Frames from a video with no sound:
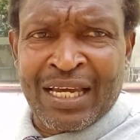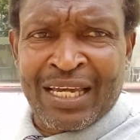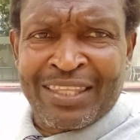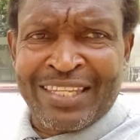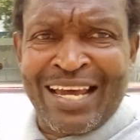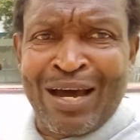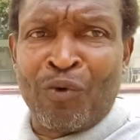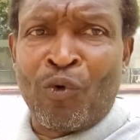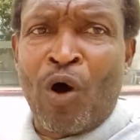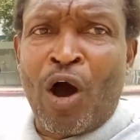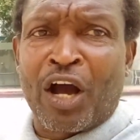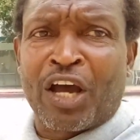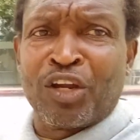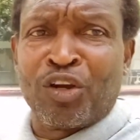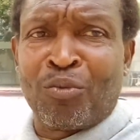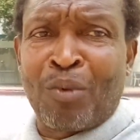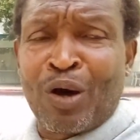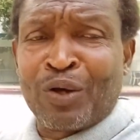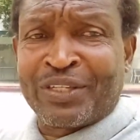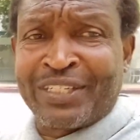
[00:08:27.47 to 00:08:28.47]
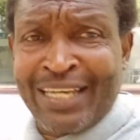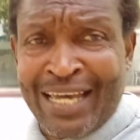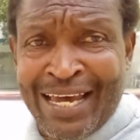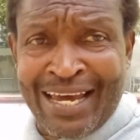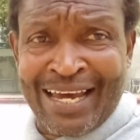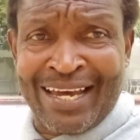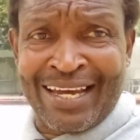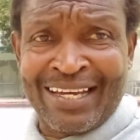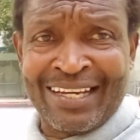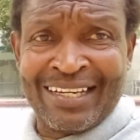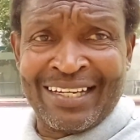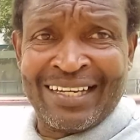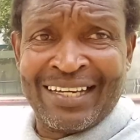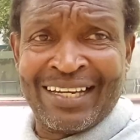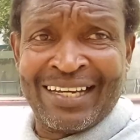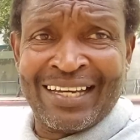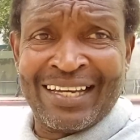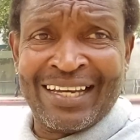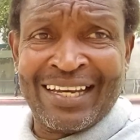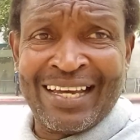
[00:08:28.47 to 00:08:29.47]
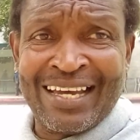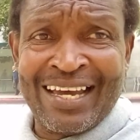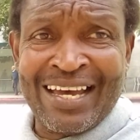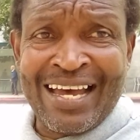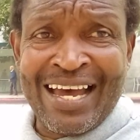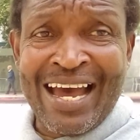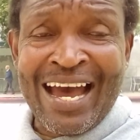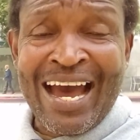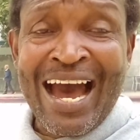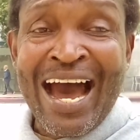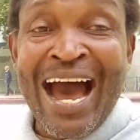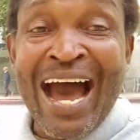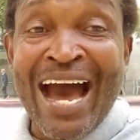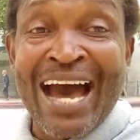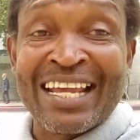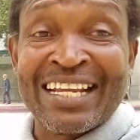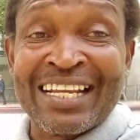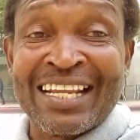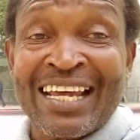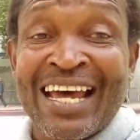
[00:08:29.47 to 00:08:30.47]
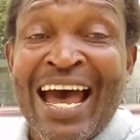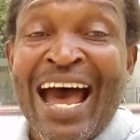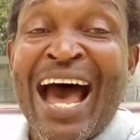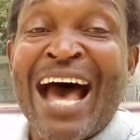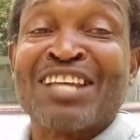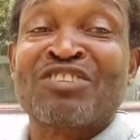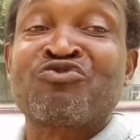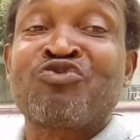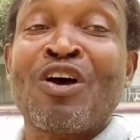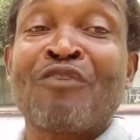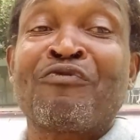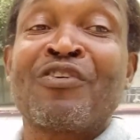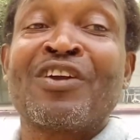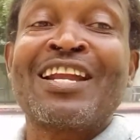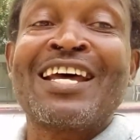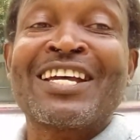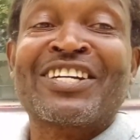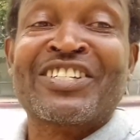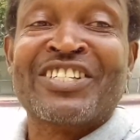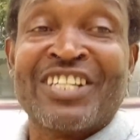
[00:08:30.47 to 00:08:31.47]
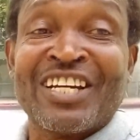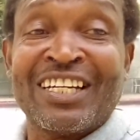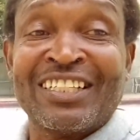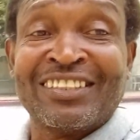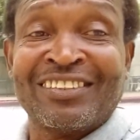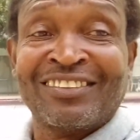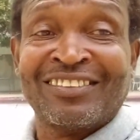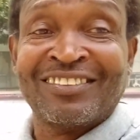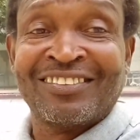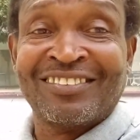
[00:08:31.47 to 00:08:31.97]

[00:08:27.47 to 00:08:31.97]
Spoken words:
They are walking about here, and as Revelation